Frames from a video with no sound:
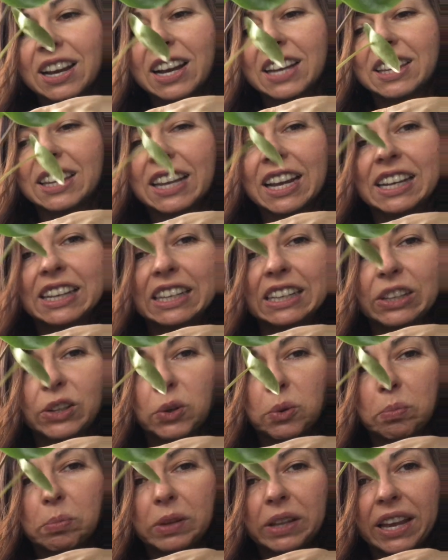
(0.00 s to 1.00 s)
A tiny
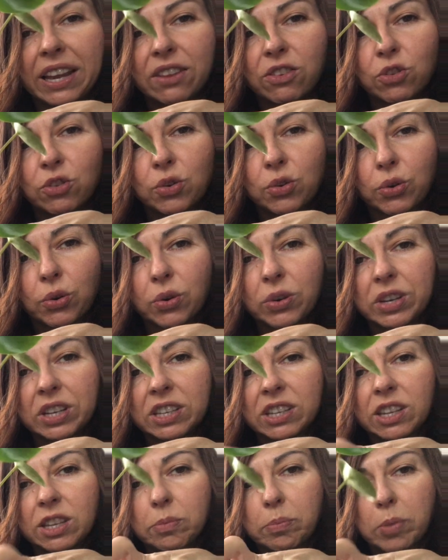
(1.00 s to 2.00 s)
little plant
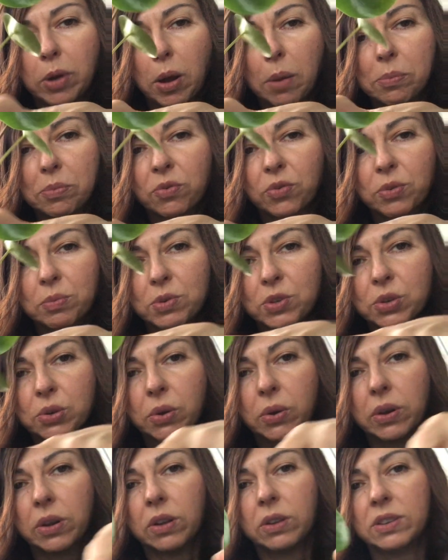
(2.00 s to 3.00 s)
growing that popped from
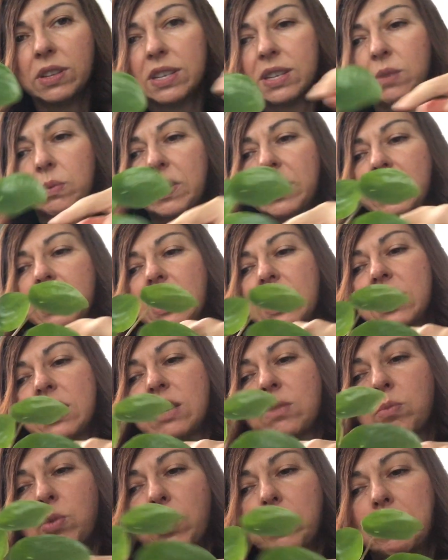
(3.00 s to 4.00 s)
soil. This one
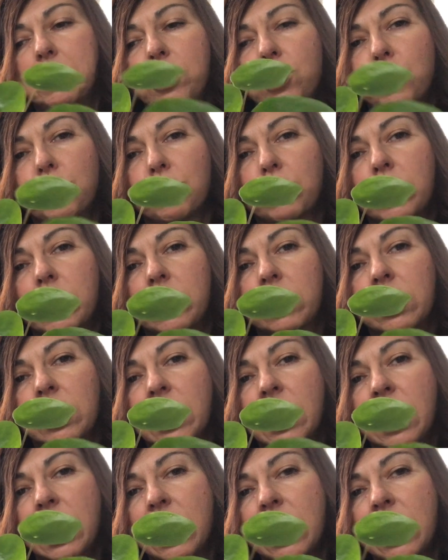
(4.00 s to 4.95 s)
is more mature.